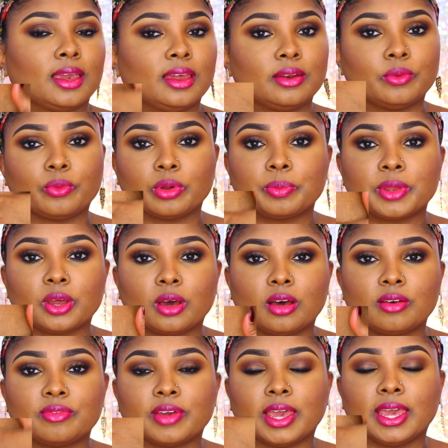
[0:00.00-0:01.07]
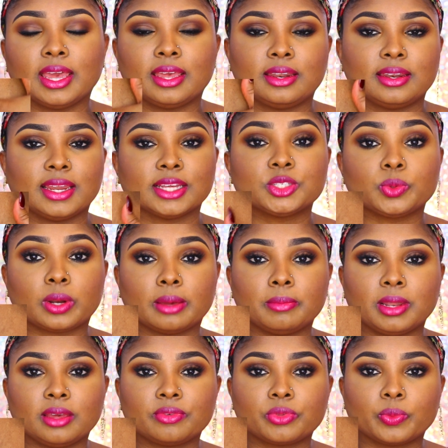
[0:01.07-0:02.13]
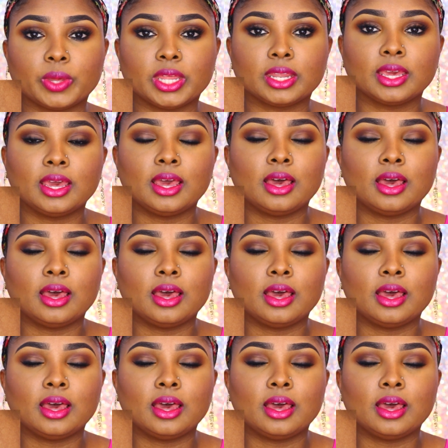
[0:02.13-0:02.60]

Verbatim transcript: and rip it off, and that's what I'm left with.